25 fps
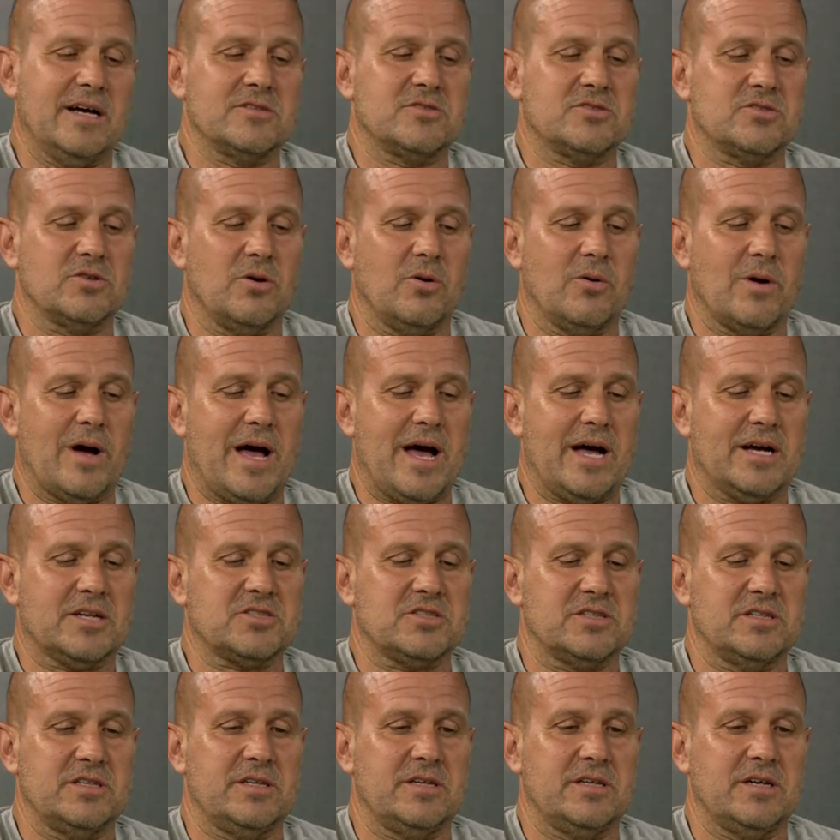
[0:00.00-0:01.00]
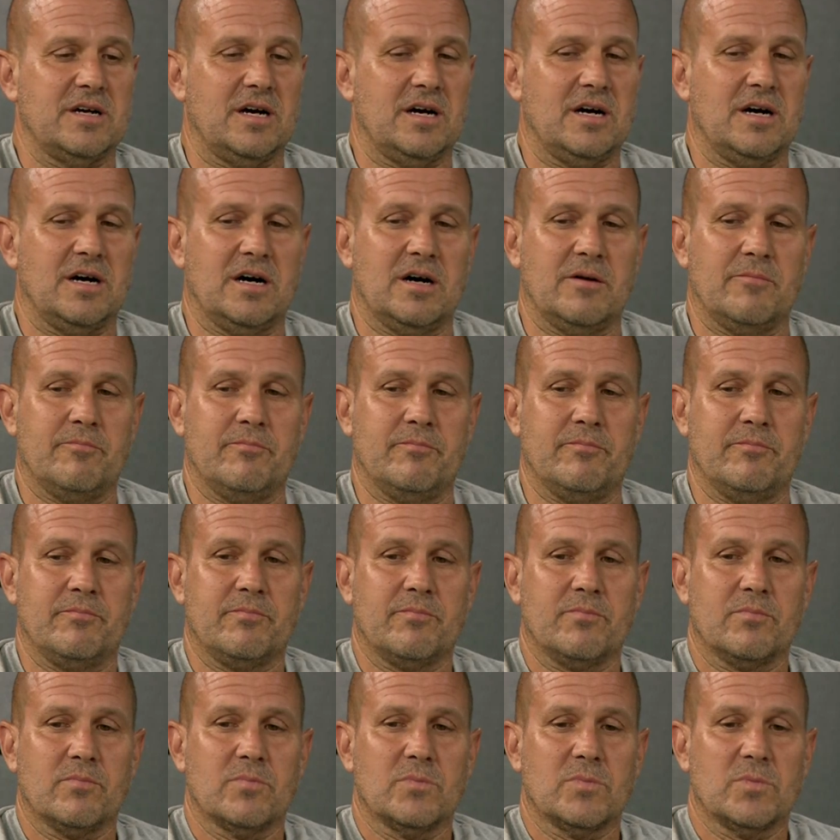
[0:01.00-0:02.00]
so actually, um,
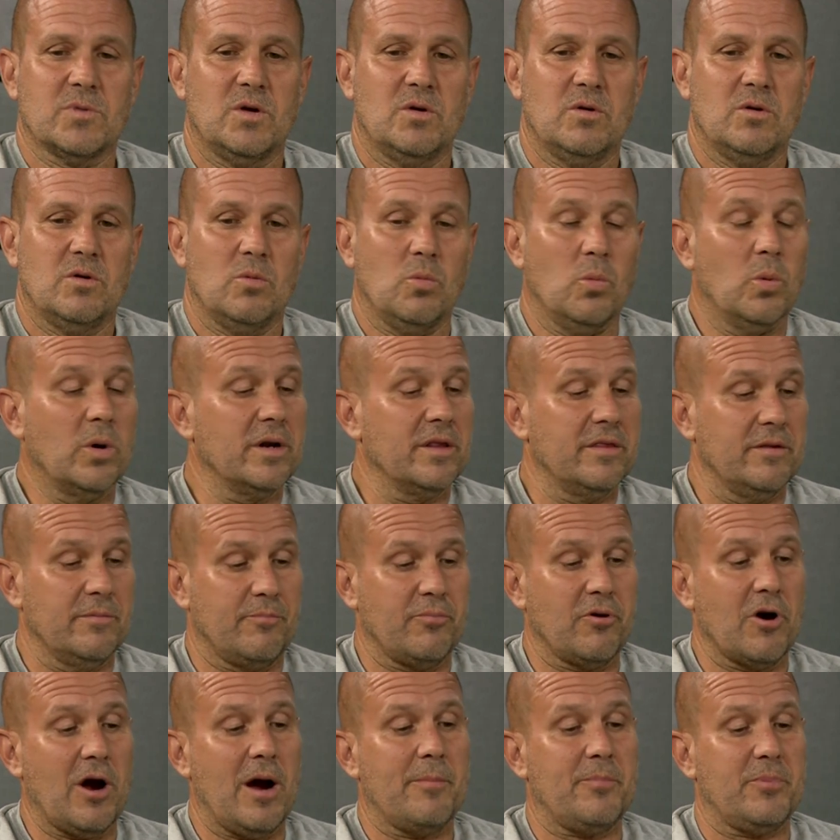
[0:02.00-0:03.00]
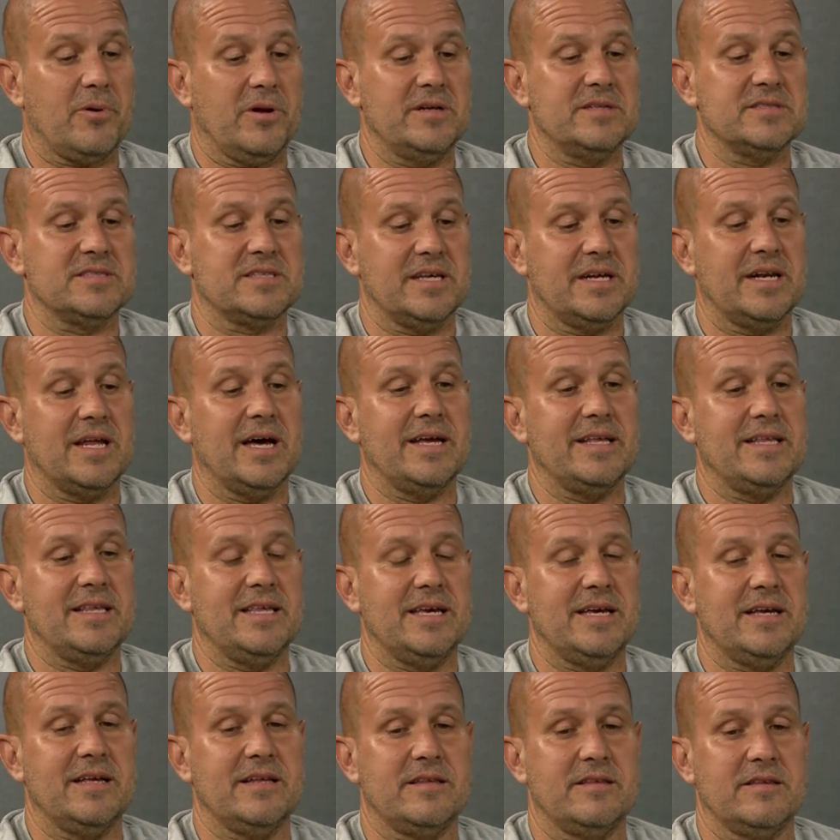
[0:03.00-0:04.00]
one of the properties that I
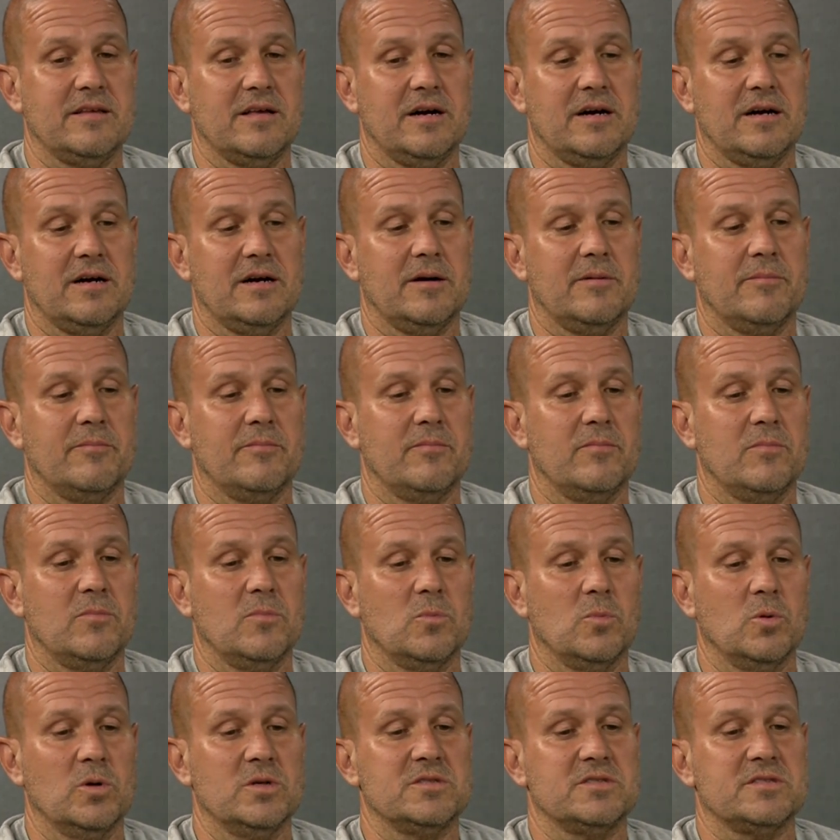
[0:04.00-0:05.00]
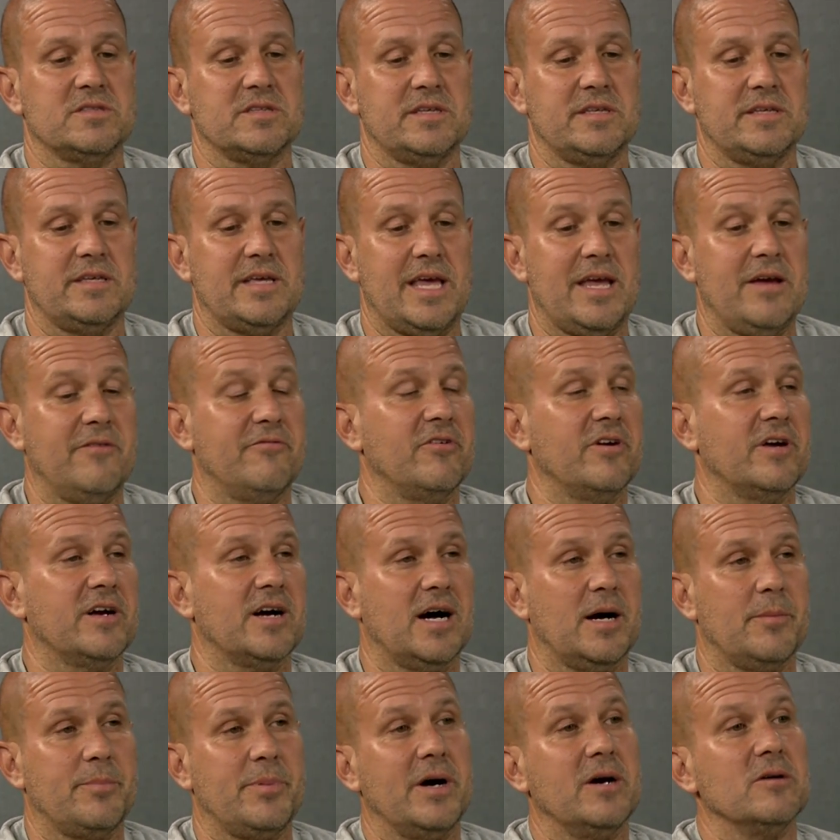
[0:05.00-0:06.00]
did um, was the Avery
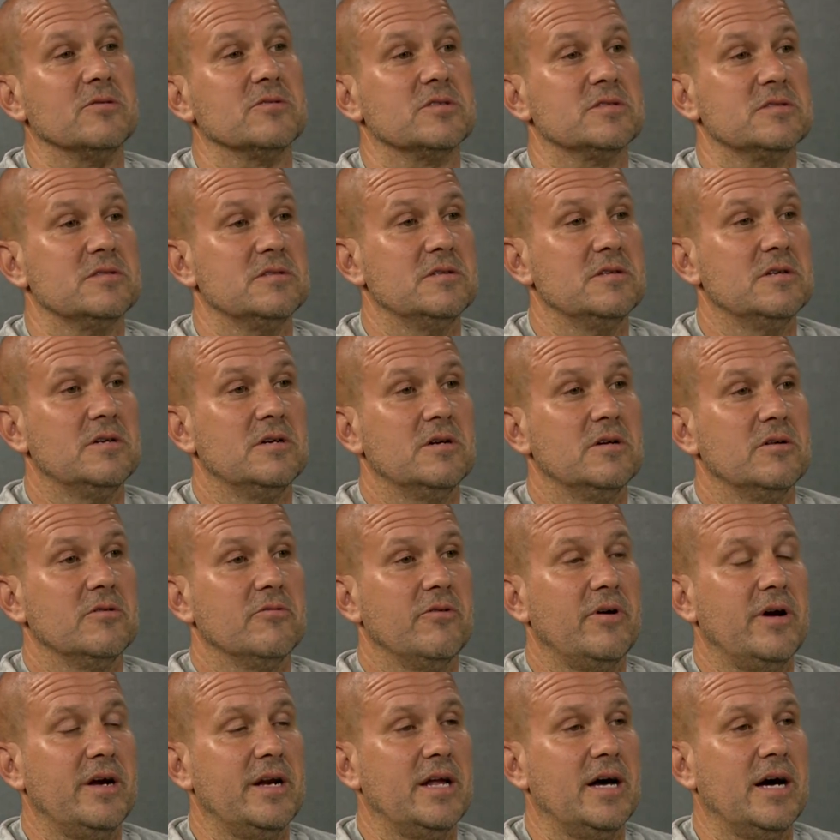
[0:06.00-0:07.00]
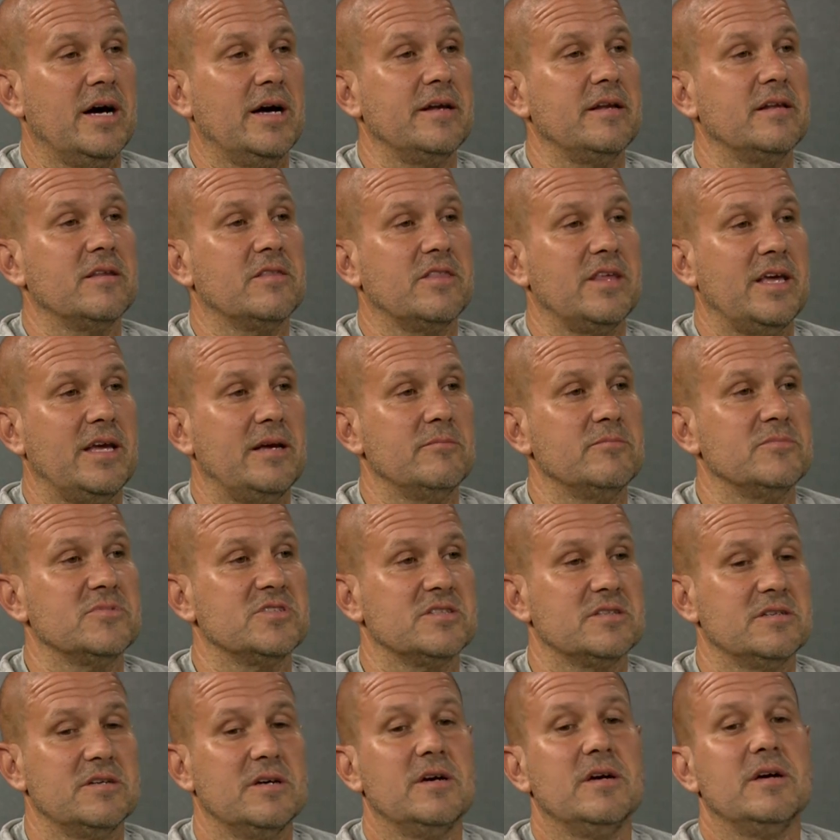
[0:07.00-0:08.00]
Copp House right yes. on Thames.